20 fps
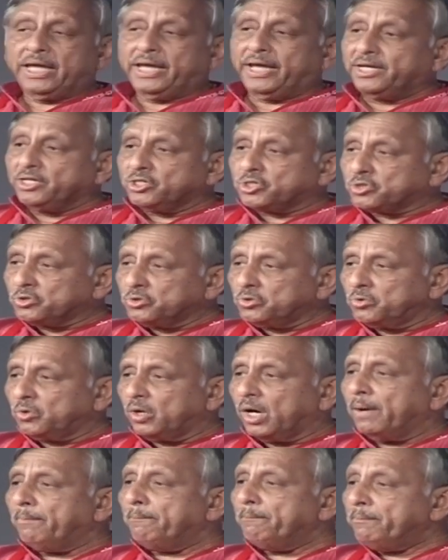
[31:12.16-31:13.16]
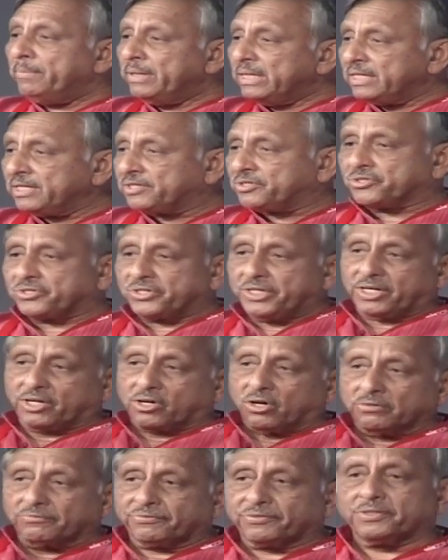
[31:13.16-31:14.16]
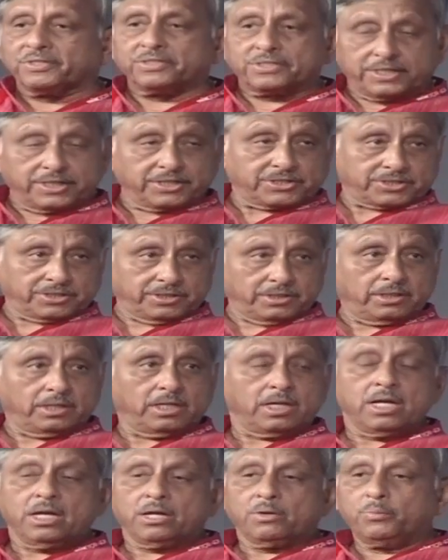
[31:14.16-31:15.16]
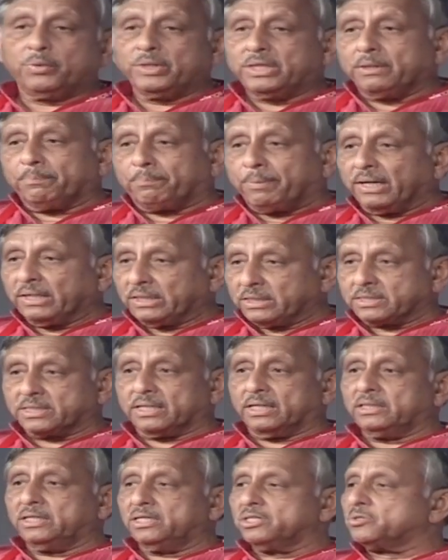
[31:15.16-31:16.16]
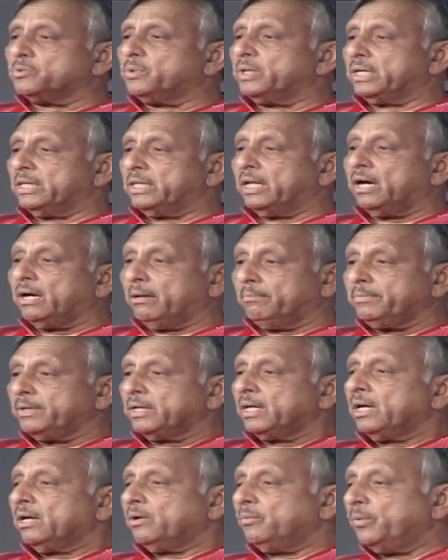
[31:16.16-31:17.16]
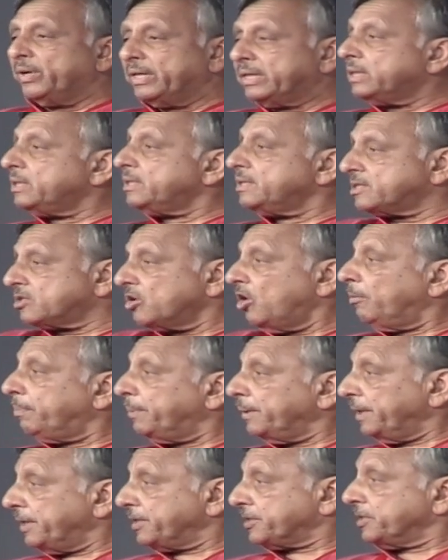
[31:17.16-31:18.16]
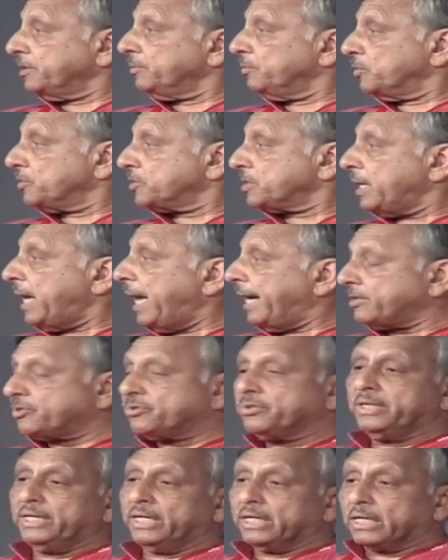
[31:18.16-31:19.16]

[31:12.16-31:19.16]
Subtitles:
into a military confrontation with the Pakistanis who were alarmed whether this operation was actually a